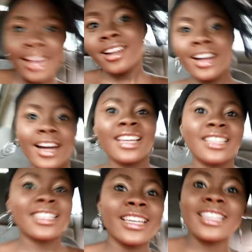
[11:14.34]
Hello
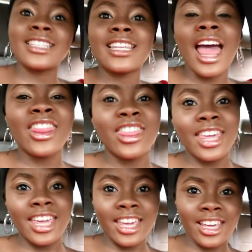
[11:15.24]
guys, it's
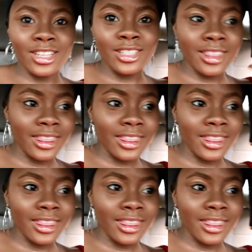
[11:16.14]
the